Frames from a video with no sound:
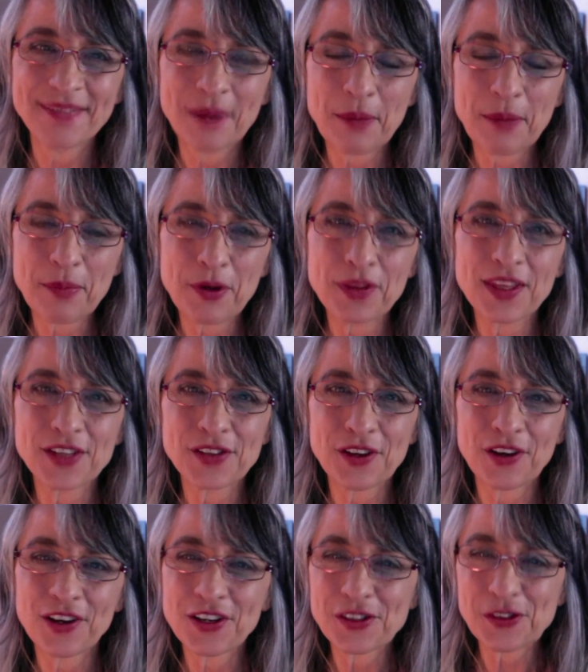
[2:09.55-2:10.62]
My birthday's
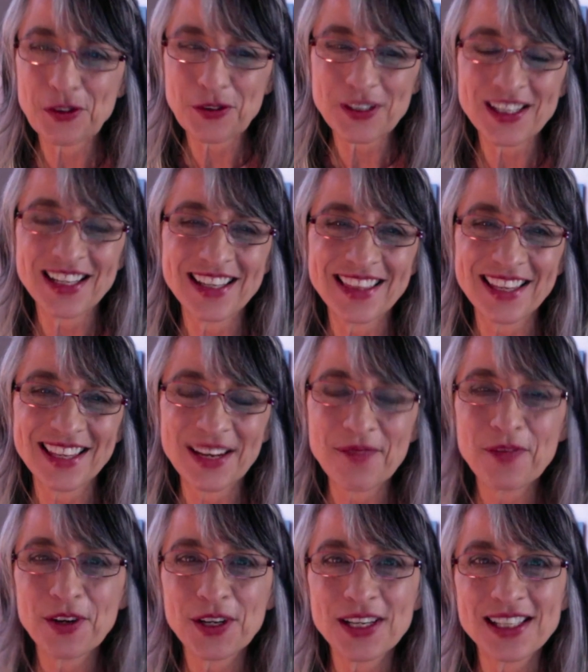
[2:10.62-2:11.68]
August 13th, and I'm
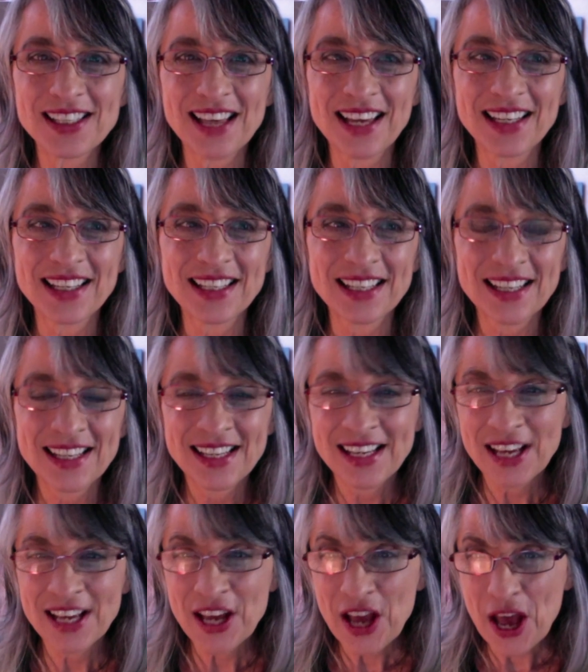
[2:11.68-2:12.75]
very excited
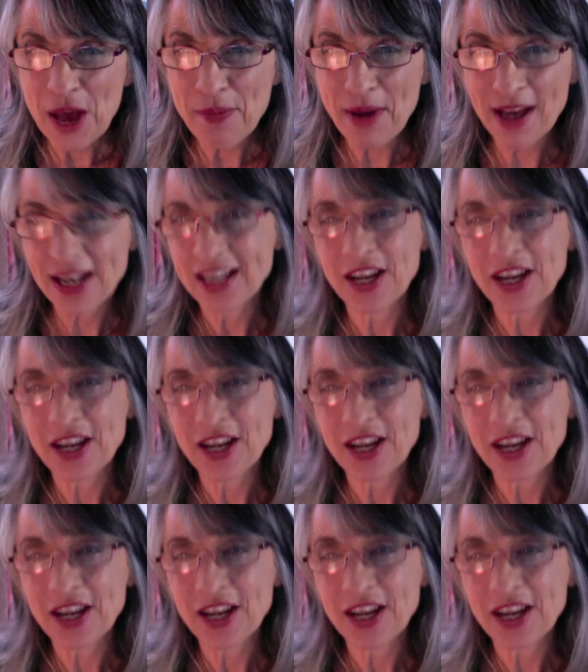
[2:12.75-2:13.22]
about it.